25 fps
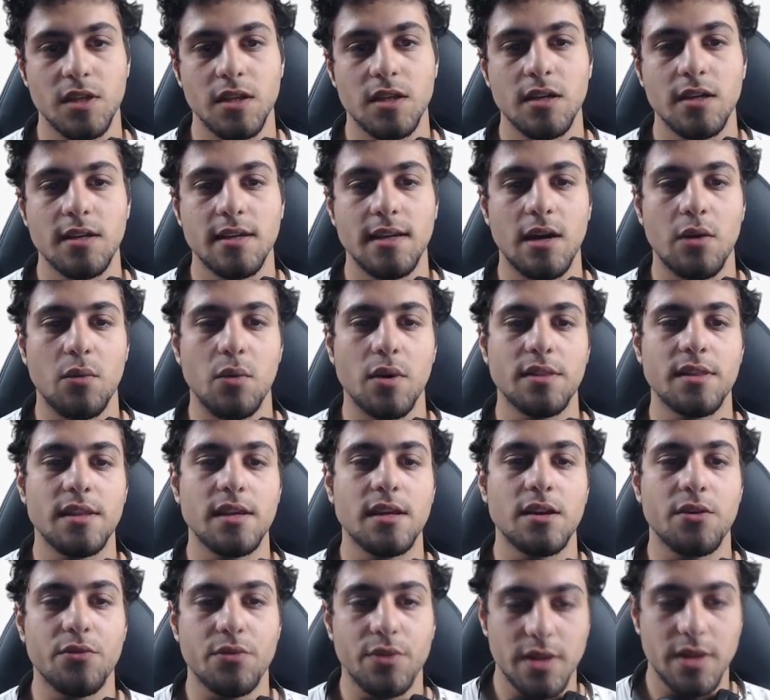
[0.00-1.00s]
Now, one thing I
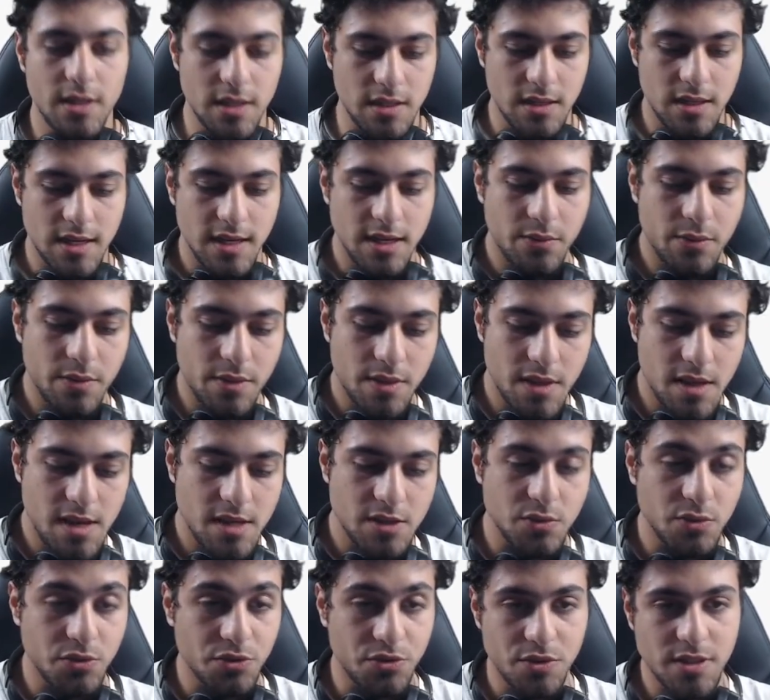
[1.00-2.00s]
really like with this,
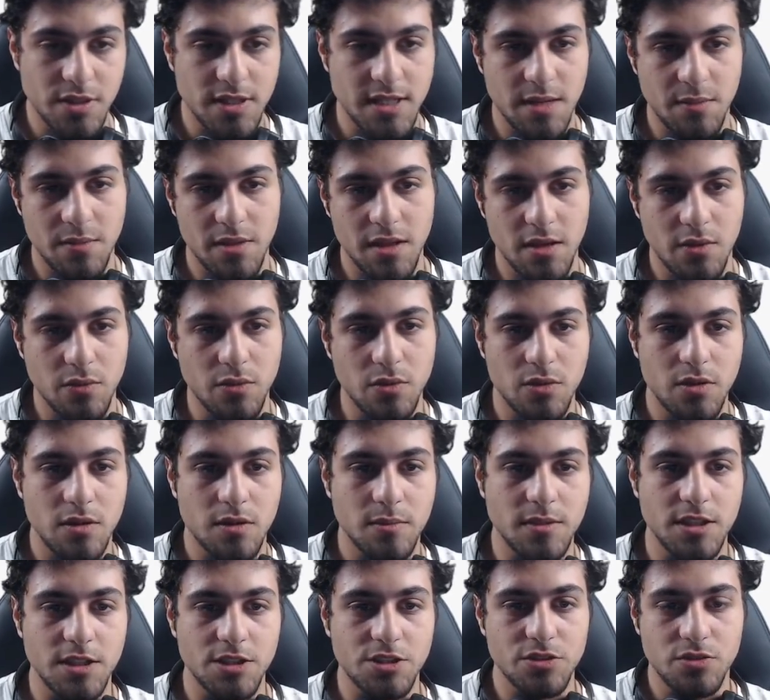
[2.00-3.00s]
we'll do the same thing, we'll look up
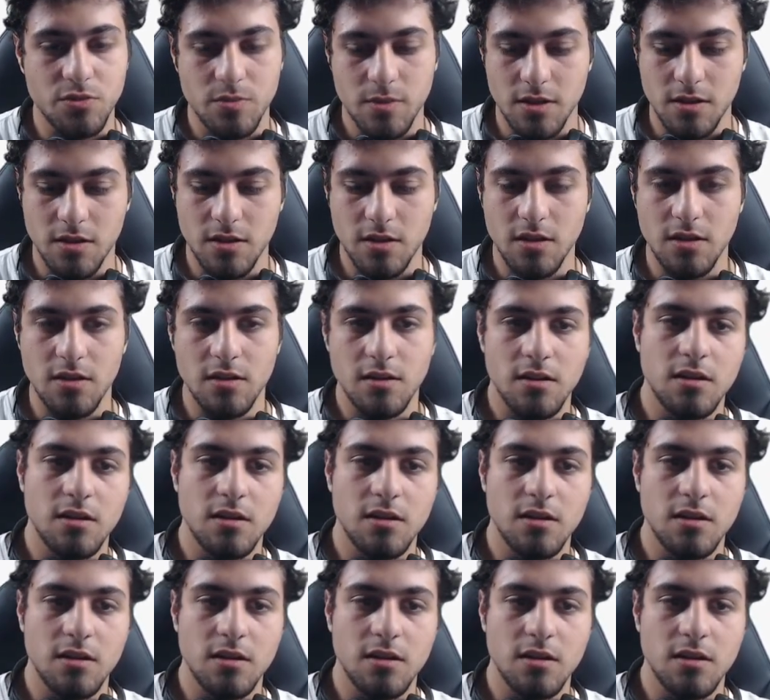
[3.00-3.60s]
digital marketing.